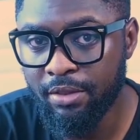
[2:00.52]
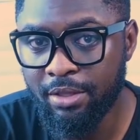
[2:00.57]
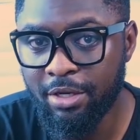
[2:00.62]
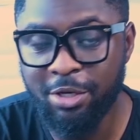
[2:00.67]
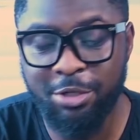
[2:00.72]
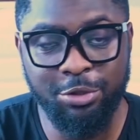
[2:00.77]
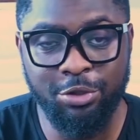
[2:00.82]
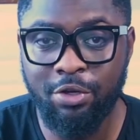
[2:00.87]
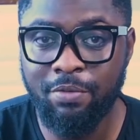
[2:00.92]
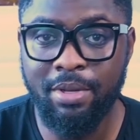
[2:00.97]
there
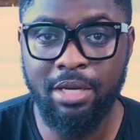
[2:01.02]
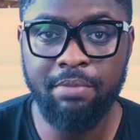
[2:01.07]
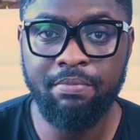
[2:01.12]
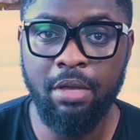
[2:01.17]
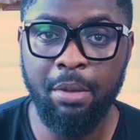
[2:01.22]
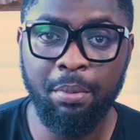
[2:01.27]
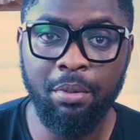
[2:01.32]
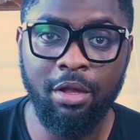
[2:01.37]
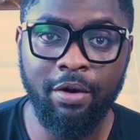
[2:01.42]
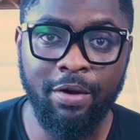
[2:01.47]
are so many
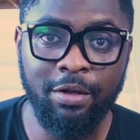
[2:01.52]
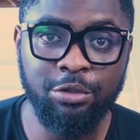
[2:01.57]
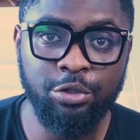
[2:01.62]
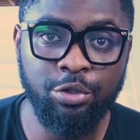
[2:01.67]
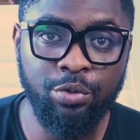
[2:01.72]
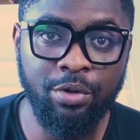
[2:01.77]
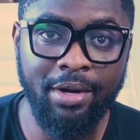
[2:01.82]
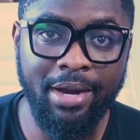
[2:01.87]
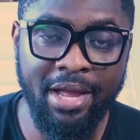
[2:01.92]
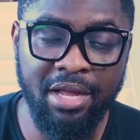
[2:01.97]
people around you
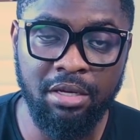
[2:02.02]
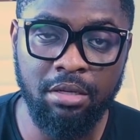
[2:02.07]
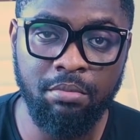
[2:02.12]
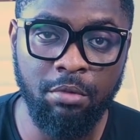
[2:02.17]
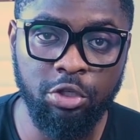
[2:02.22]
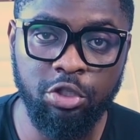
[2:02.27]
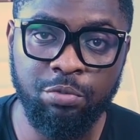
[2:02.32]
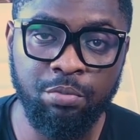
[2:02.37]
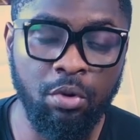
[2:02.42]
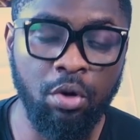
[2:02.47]
who are earning
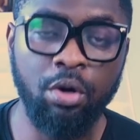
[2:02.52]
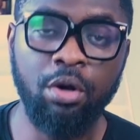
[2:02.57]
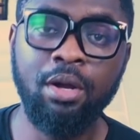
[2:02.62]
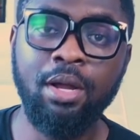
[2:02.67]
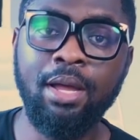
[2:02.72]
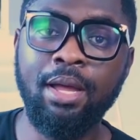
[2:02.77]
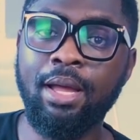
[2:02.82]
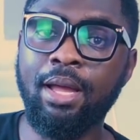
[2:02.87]
much more.